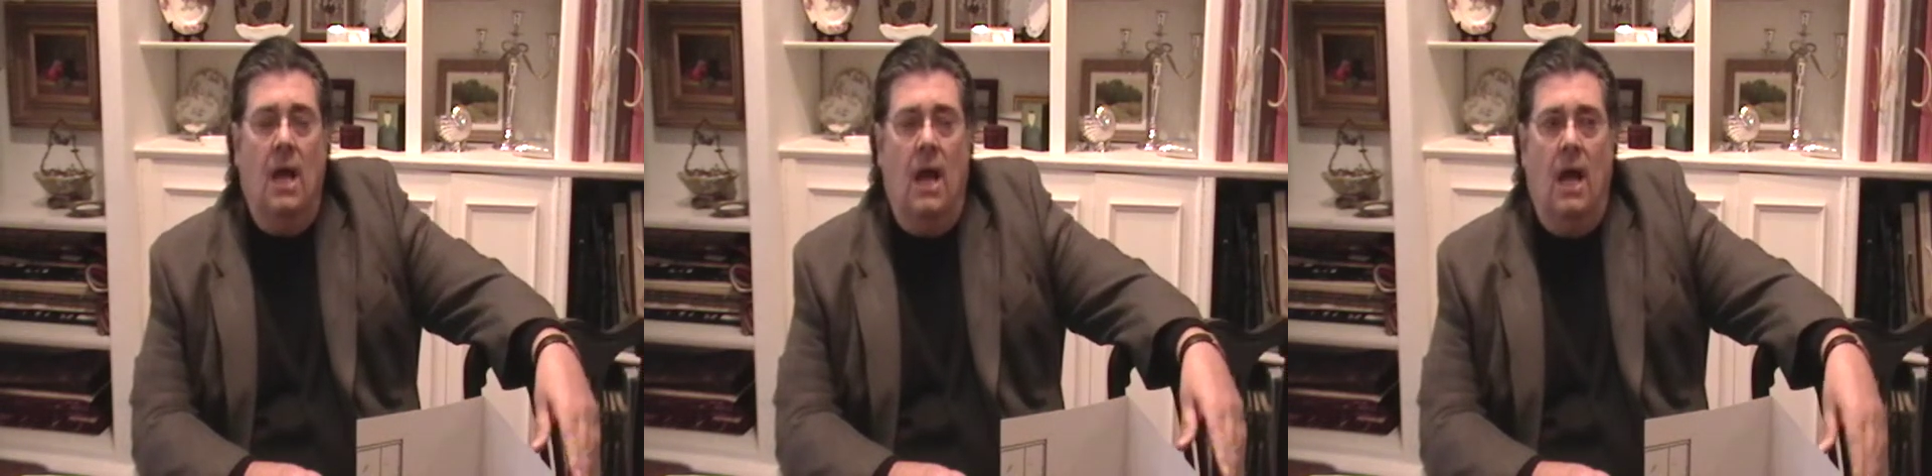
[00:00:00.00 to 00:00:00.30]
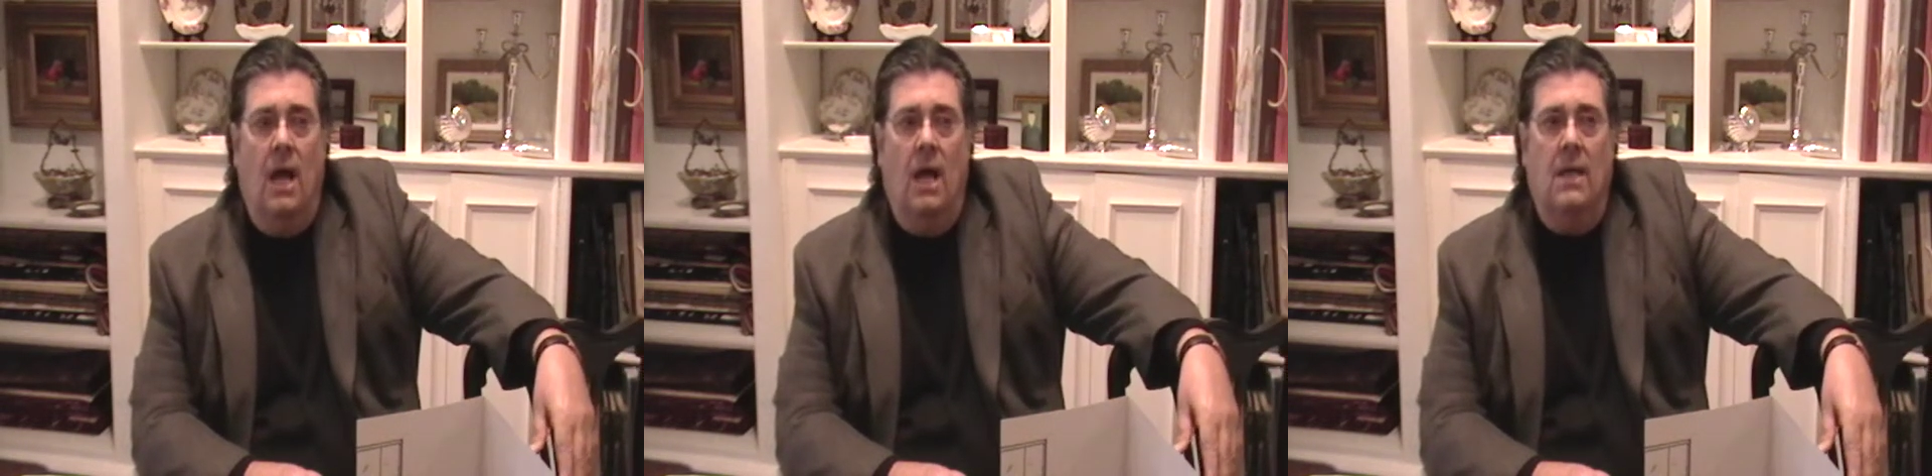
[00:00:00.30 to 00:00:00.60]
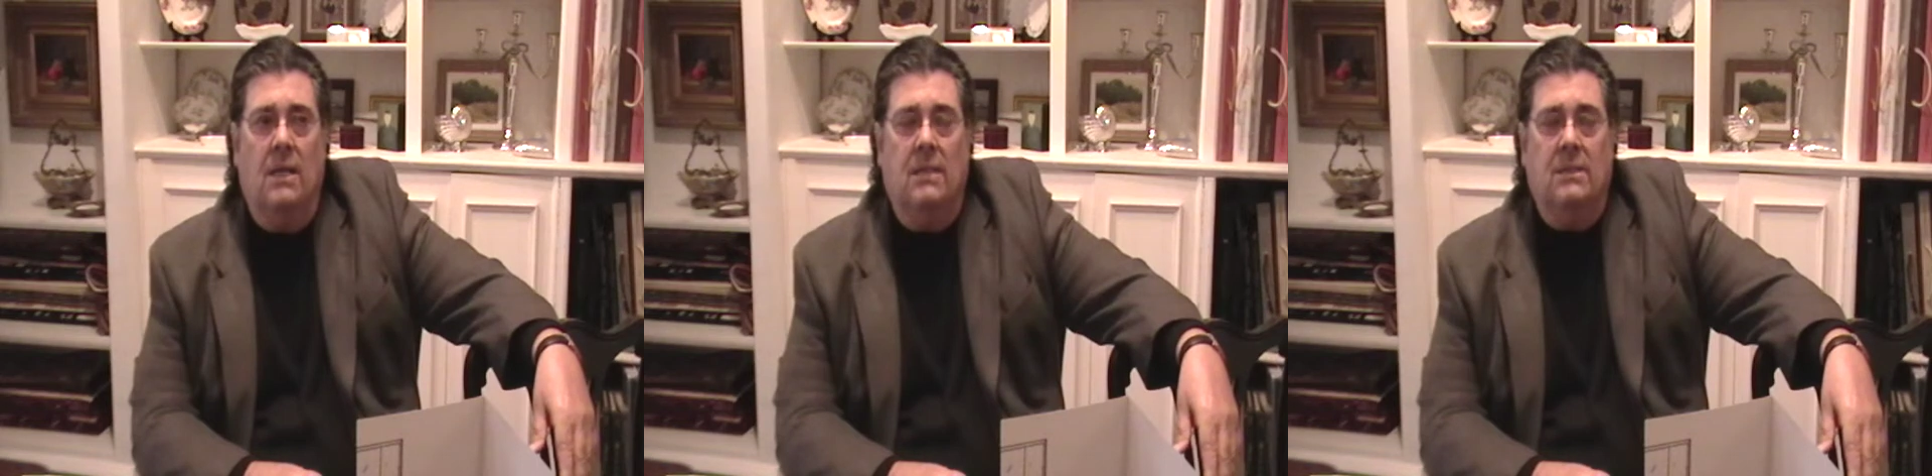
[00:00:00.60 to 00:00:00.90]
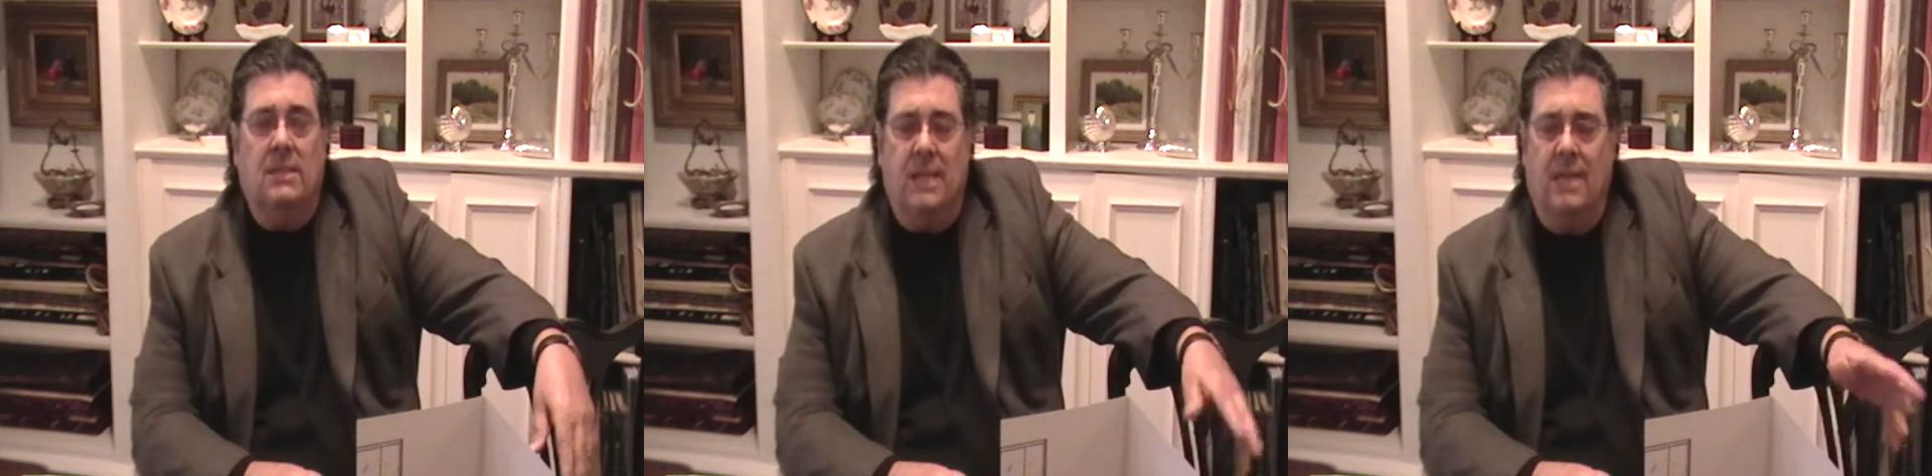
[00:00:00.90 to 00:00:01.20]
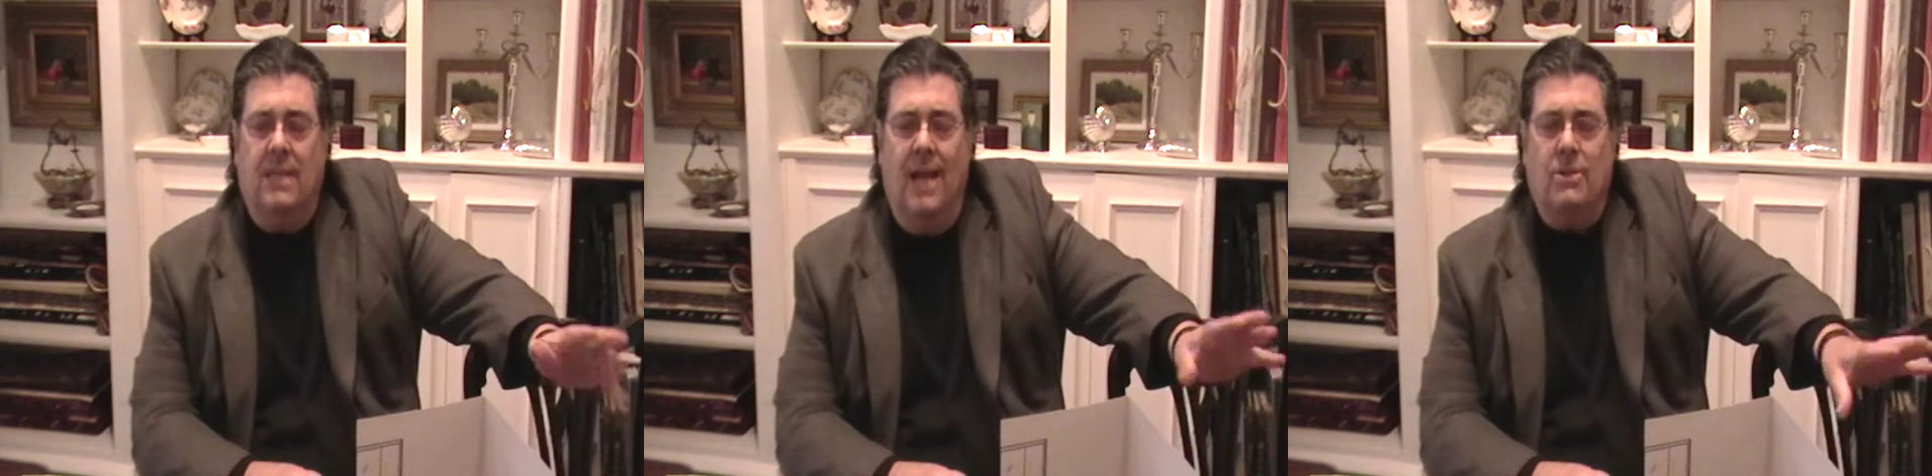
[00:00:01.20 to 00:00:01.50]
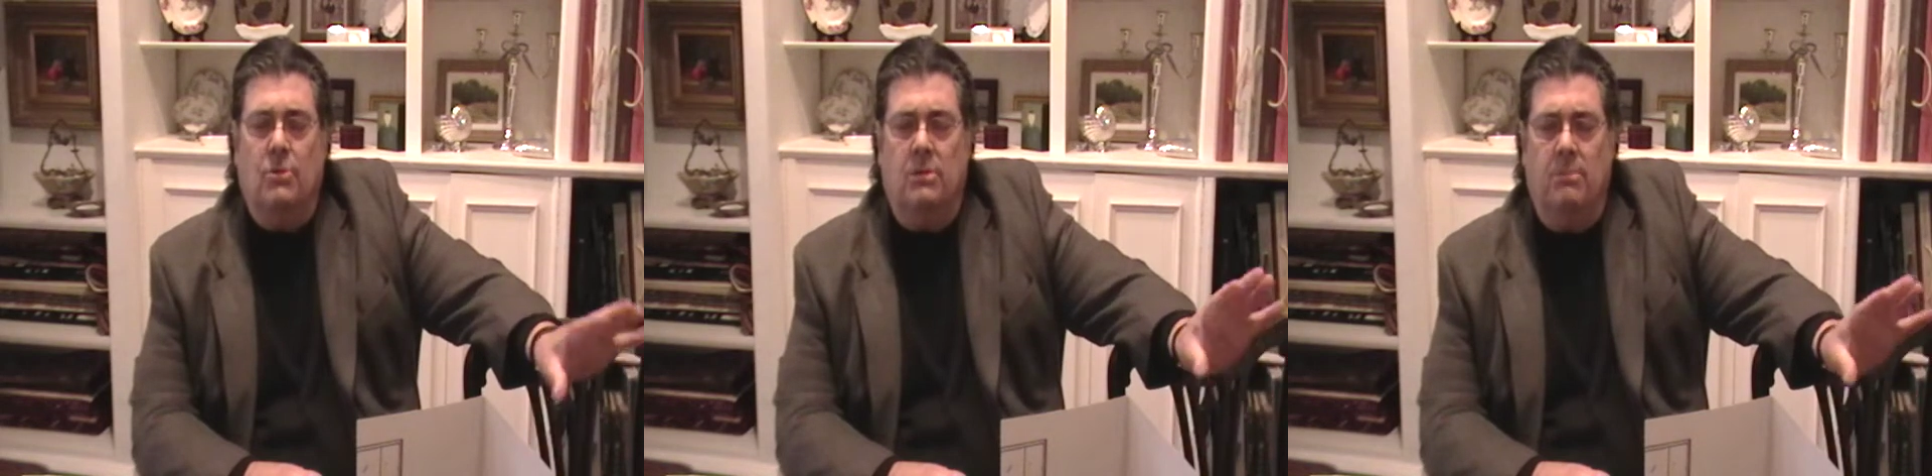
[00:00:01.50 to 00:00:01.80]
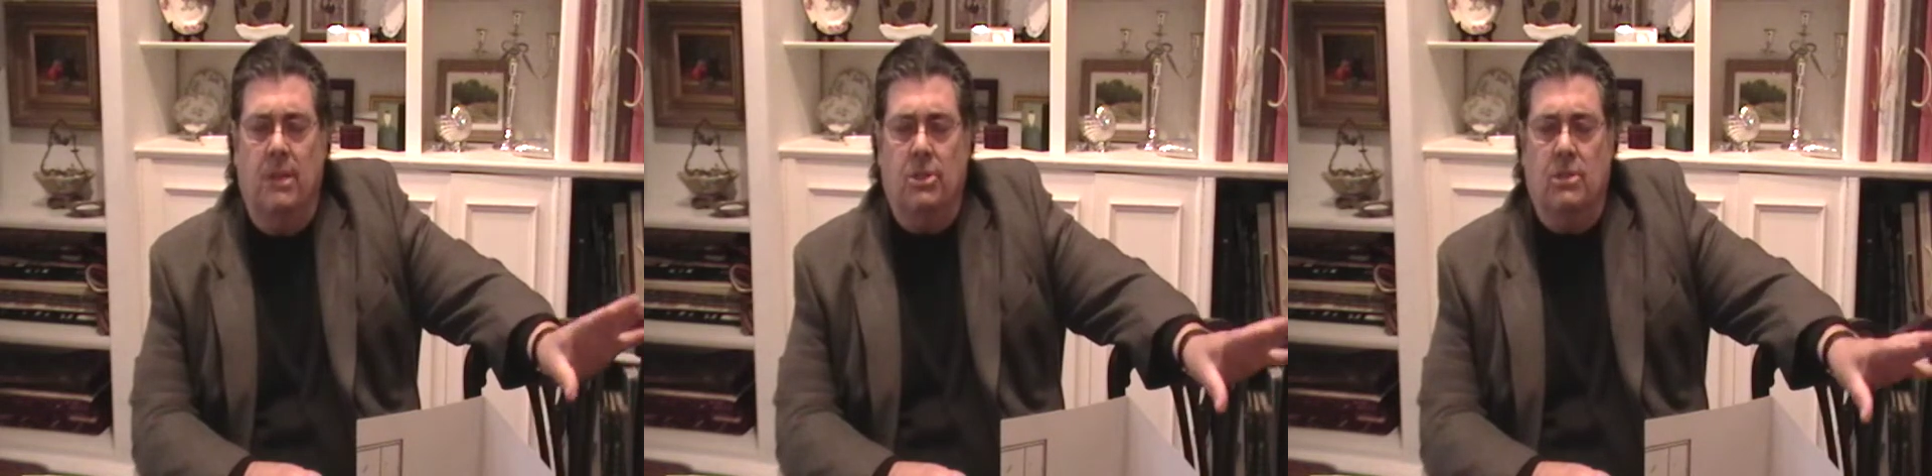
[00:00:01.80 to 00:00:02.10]
to take the actual
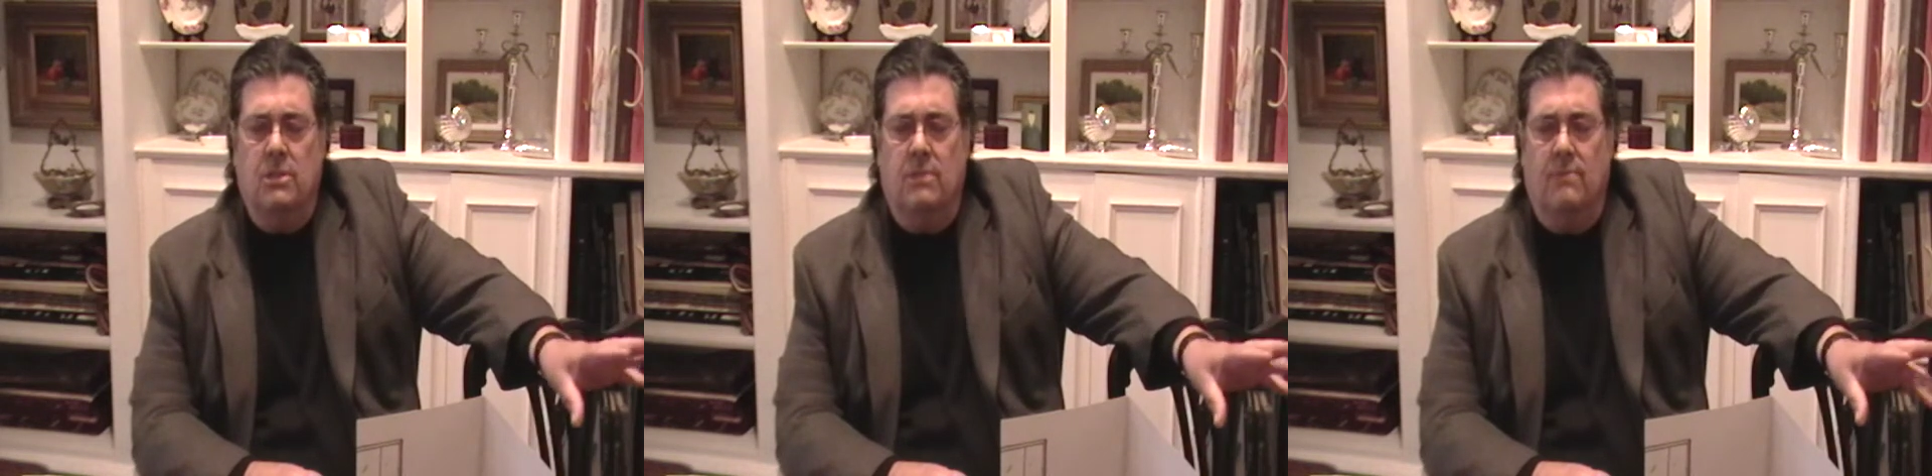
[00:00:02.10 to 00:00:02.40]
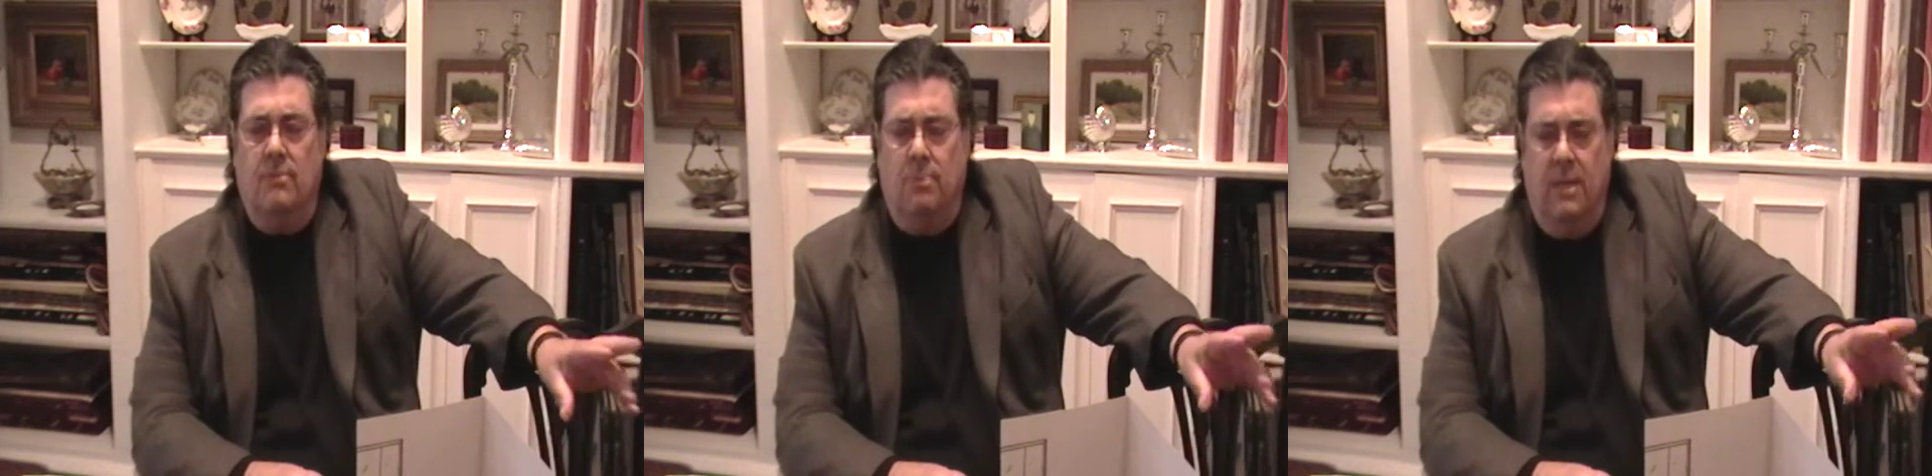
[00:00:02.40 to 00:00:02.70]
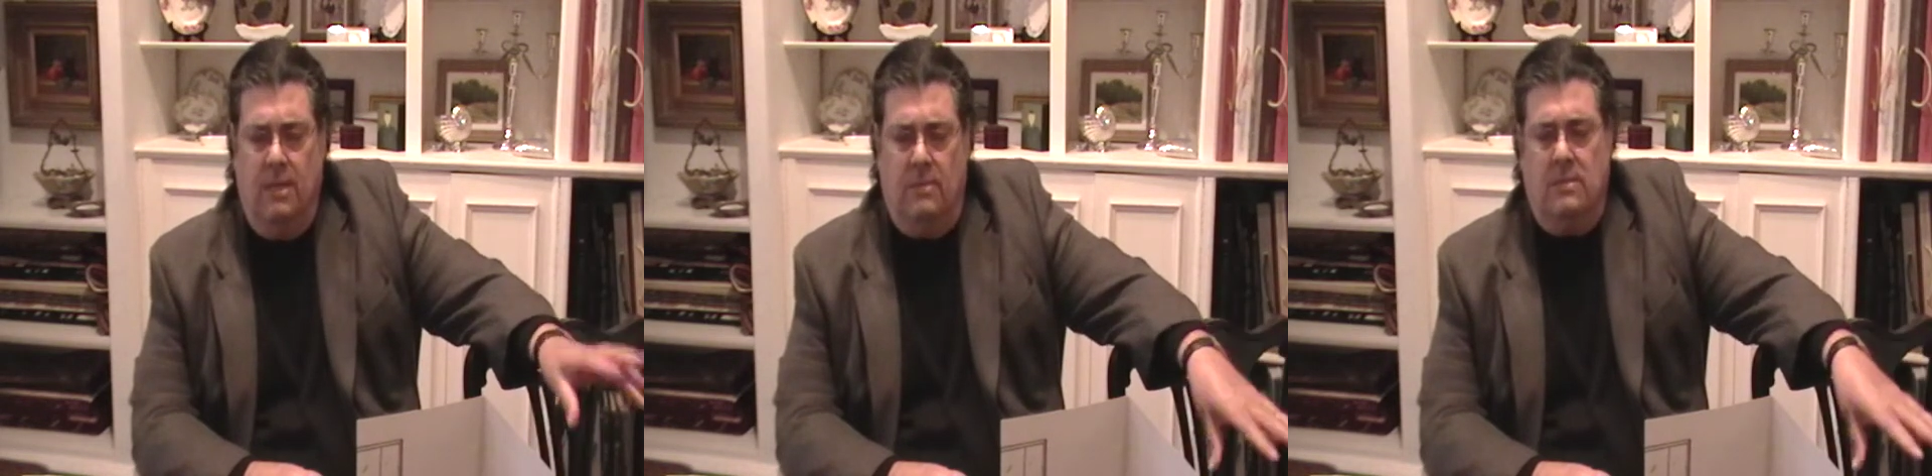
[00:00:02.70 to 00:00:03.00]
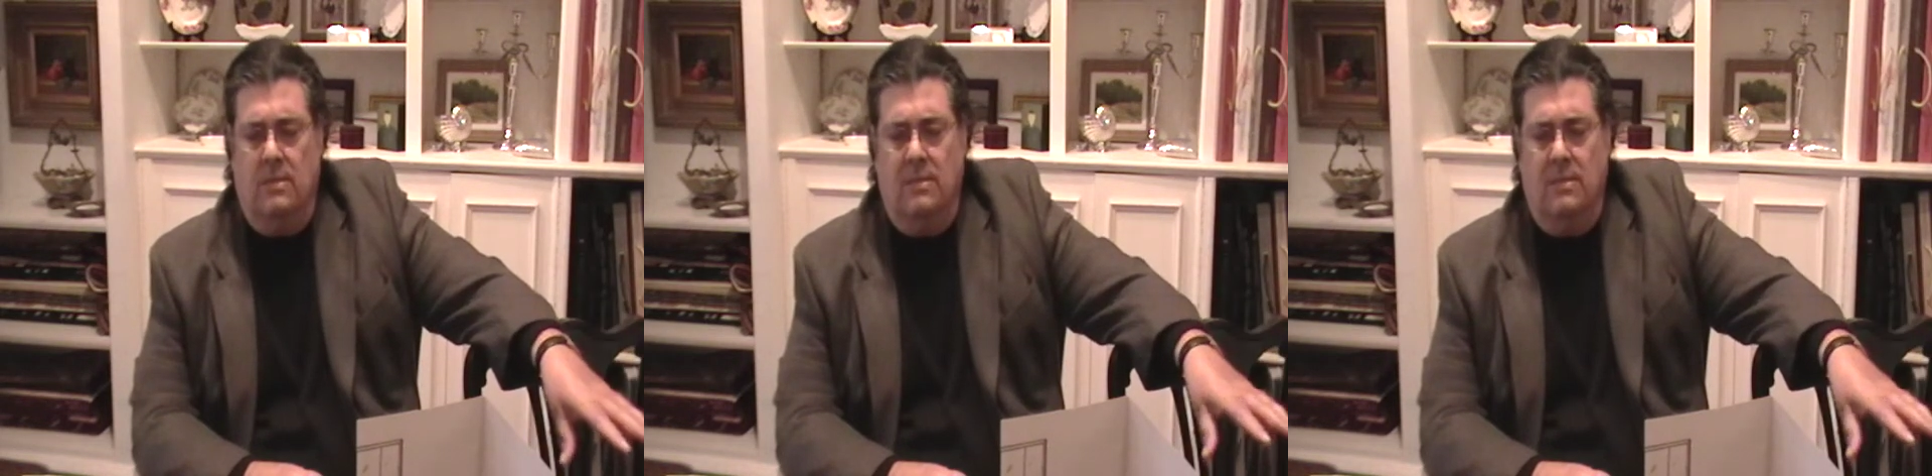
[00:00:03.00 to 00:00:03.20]
dimensions of the piece.